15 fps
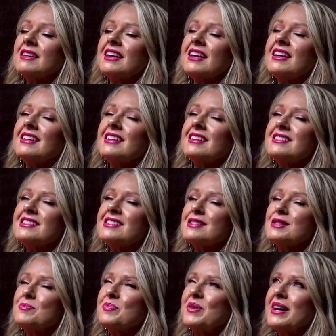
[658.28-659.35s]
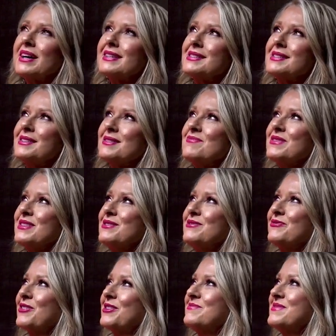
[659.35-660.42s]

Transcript: can't I just buy something from